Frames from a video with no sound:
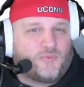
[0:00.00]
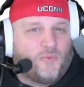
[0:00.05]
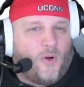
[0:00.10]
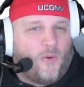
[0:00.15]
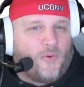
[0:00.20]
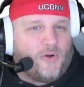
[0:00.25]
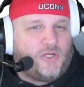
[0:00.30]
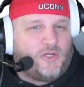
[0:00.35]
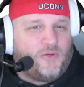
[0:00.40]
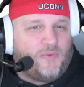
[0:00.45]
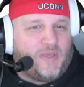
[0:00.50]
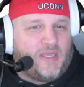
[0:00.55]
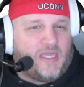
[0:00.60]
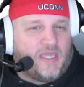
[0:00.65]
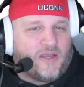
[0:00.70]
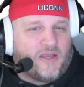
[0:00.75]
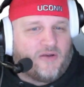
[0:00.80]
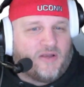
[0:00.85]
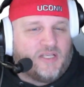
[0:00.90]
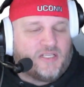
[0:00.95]
What we're doing
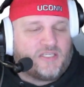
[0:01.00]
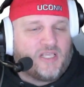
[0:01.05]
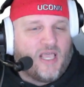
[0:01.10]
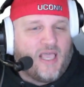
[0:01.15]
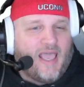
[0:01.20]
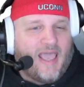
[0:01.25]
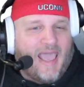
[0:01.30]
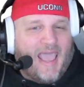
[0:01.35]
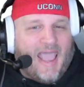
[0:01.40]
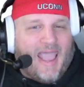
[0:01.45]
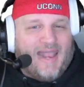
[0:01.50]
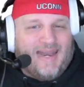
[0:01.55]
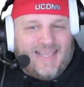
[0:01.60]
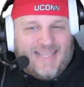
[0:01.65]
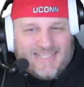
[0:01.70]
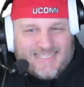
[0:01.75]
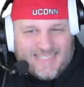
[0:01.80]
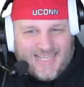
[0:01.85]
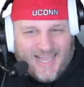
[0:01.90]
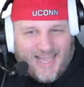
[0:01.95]
here is
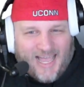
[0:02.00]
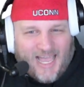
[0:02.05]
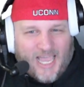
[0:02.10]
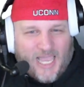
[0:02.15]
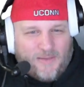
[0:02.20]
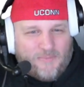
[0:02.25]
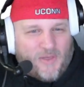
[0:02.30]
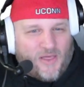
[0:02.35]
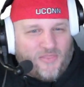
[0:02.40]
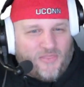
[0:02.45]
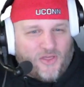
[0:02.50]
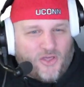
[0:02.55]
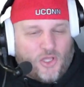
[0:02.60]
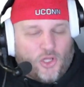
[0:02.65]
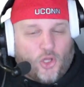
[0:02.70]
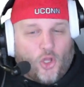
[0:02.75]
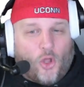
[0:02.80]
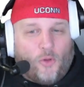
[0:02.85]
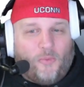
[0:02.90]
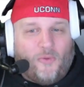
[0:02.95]
anytime the
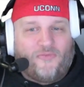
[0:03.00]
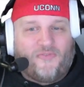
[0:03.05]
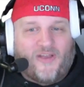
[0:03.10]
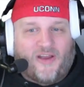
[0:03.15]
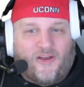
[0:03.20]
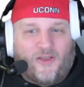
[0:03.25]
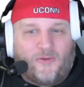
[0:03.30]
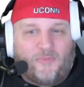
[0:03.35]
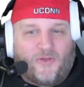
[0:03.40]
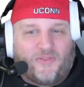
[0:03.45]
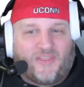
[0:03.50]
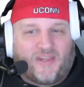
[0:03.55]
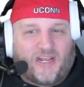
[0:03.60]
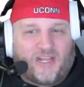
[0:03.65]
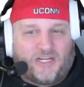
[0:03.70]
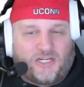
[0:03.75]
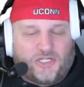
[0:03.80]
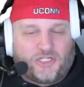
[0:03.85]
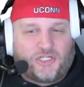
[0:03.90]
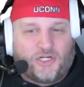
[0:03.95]
global variable that
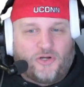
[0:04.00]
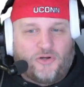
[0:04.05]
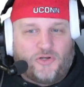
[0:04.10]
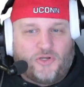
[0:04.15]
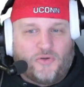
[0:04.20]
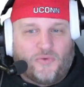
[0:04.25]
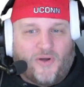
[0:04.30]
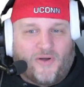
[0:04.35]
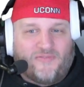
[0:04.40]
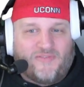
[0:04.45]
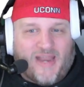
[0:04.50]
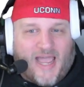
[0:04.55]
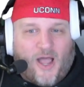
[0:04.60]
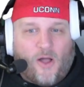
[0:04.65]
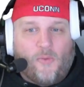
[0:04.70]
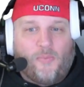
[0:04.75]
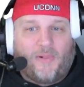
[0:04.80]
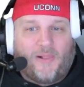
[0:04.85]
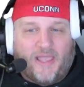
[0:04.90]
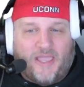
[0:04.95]
I just showed you of
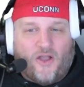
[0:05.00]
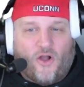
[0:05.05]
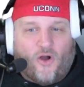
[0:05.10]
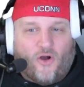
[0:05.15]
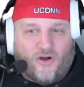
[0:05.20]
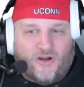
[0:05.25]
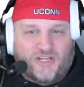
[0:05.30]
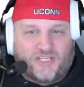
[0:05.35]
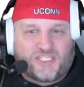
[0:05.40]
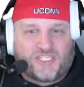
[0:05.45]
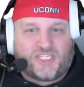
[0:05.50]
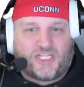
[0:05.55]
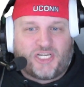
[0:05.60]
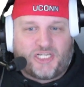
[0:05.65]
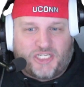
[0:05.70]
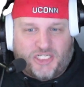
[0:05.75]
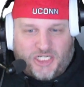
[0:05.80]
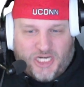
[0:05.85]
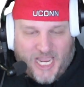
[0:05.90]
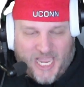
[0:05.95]
now playing artist
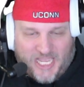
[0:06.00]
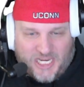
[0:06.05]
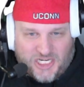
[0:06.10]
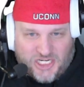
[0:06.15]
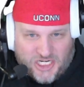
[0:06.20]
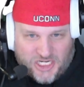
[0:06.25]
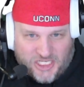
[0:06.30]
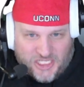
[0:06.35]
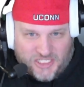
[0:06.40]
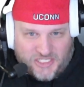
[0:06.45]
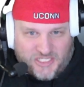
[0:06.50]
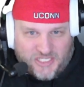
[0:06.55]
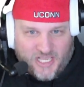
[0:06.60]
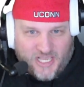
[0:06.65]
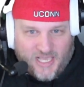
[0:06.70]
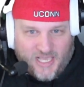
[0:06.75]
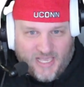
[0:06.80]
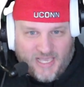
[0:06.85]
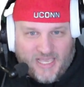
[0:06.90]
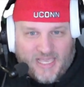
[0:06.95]
changes,
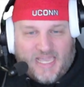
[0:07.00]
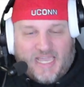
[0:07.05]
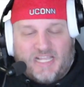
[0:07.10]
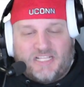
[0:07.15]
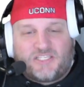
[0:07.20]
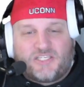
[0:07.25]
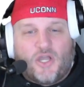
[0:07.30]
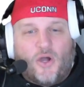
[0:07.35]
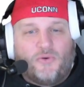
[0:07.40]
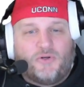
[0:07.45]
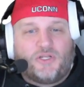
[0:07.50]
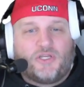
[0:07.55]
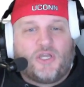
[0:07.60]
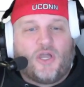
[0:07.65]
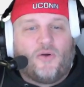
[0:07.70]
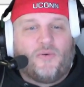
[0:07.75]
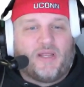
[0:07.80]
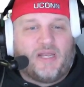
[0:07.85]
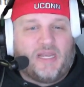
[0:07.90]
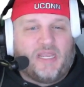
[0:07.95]
it's going to
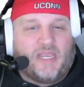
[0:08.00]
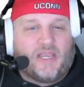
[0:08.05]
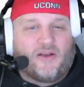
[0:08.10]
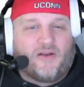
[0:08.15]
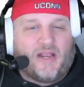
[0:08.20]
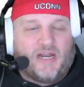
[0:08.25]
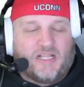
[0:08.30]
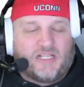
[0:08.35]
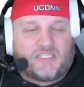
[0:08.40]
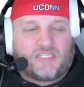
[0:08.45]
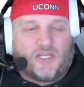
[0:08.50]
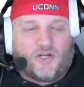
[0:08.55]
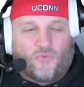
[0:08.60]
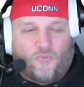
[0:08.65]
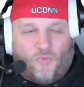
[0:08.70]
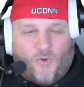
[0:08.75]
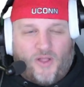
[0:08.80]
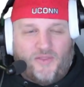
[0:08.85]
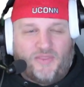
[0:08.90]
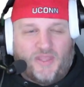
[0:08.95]
go in here and it's going to
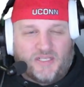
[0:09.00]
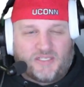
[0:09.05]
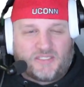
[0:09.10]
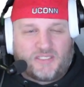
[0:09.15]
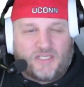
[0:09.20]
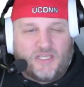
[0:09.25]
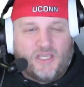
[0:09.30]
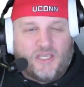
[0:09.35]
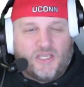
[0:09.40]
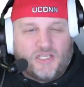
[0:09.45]
run this.